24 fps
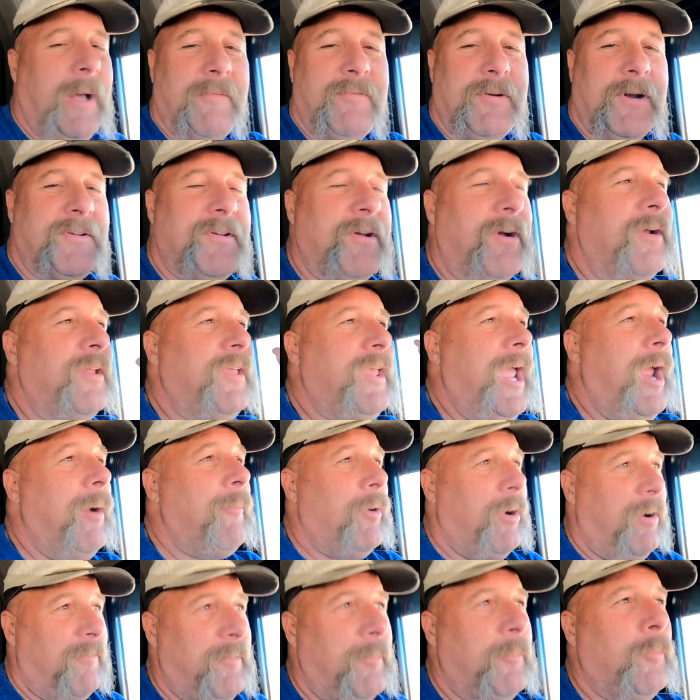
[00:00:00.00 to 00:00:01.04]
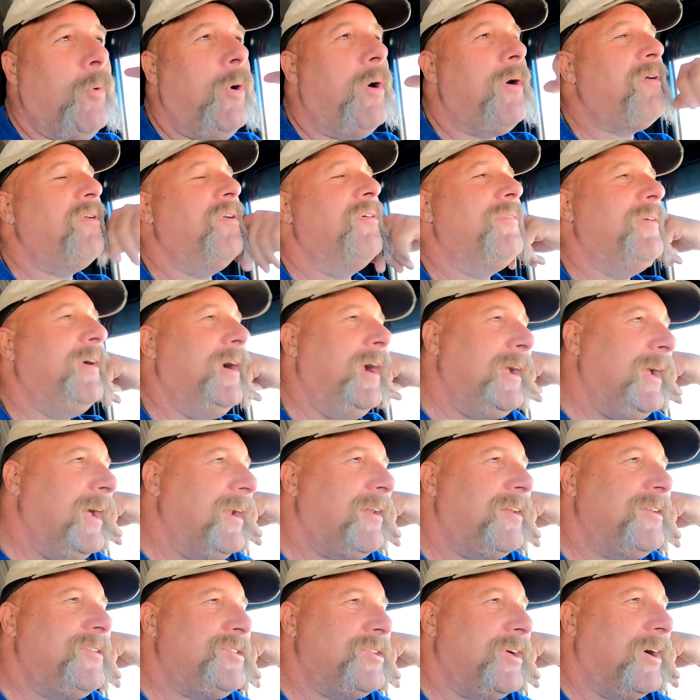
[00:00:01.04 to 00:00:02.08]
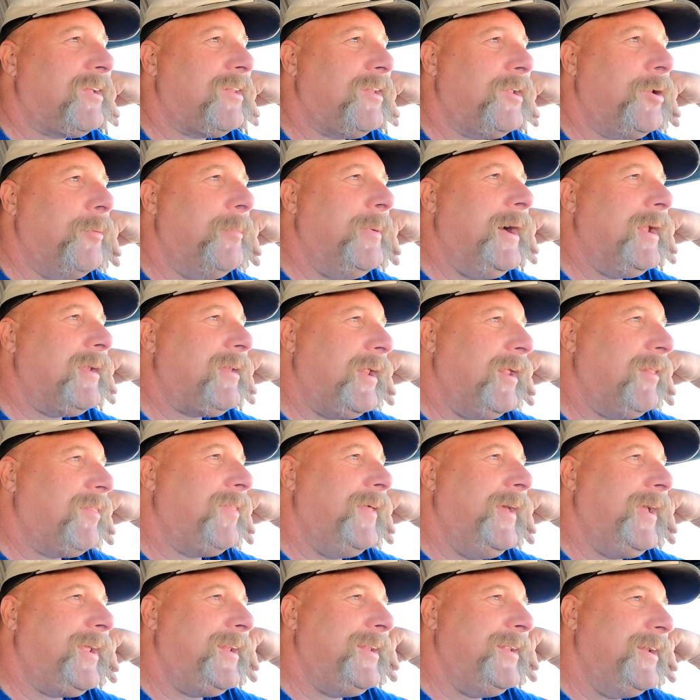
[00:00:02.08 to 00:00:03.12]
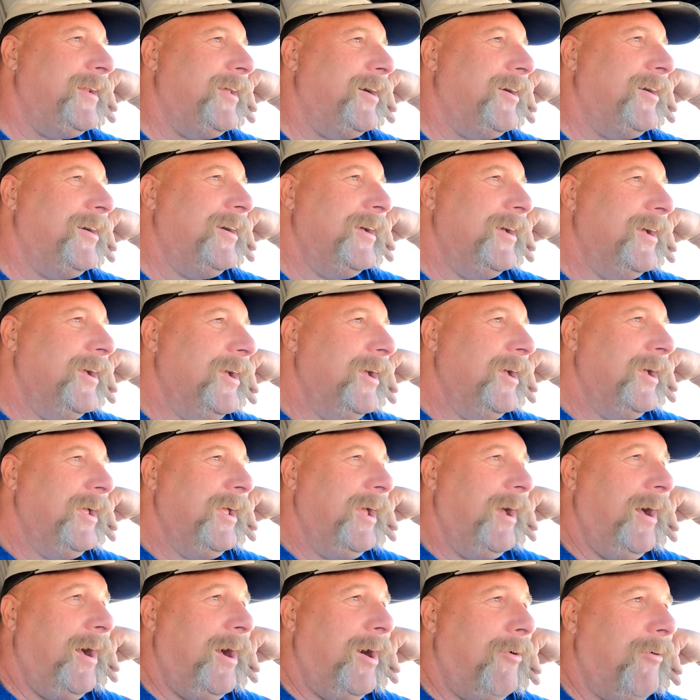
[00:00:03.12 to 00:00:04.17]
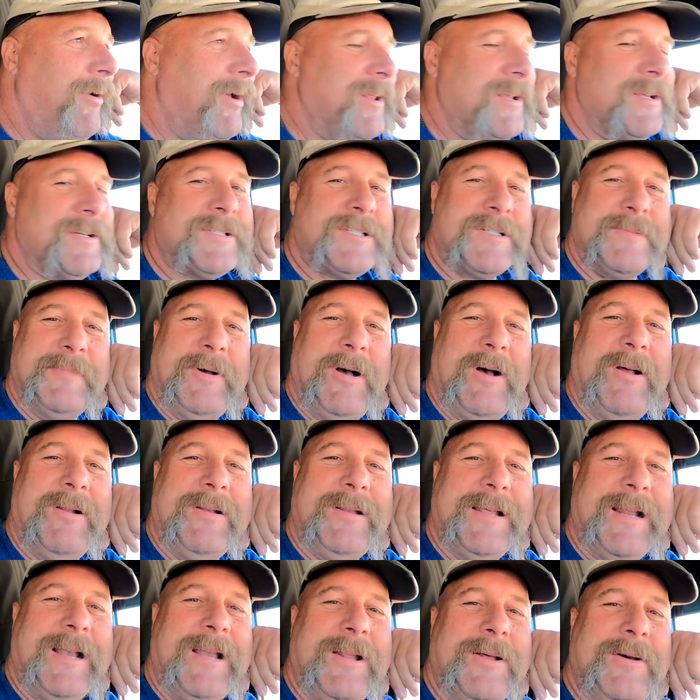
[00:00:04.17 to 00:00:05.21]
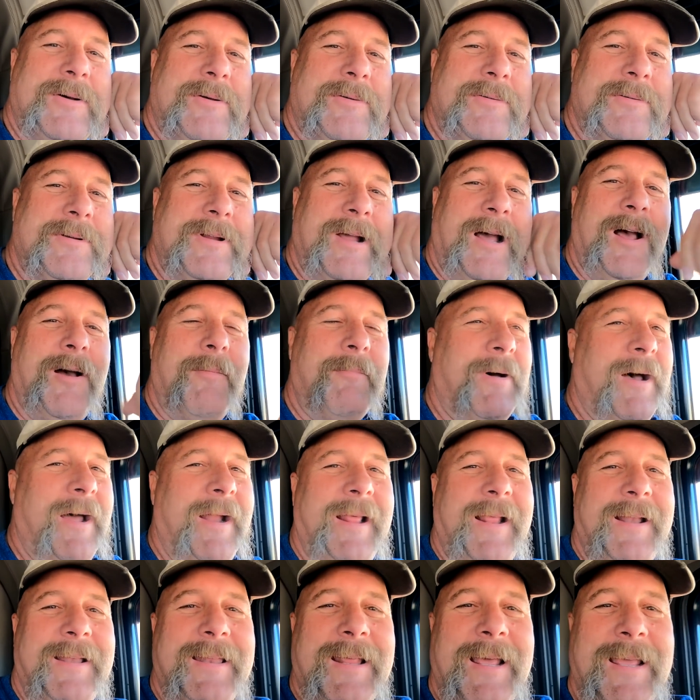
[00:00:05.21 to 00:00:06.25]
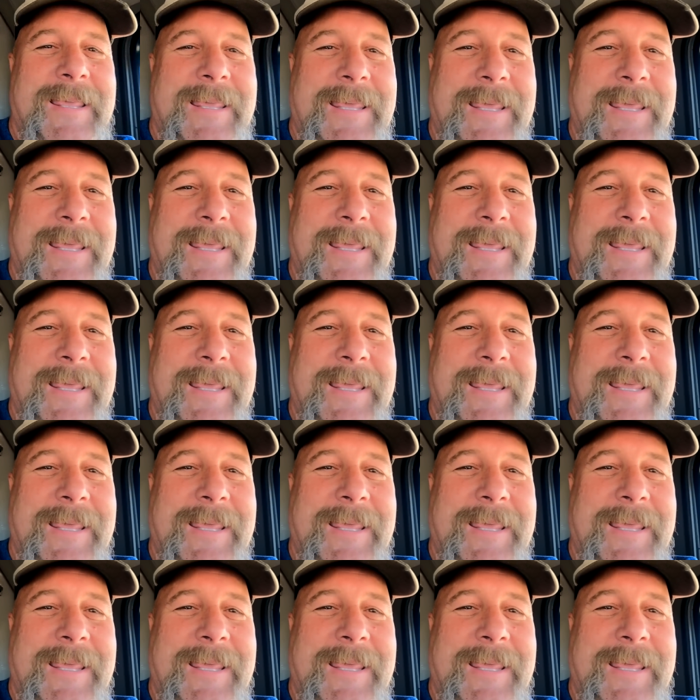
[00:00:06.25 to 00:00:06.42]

know, after I turned the camera off, I'm walking over here. I got to chuckling about that, thinking, you know, oh, what a small little old combine. Ain't that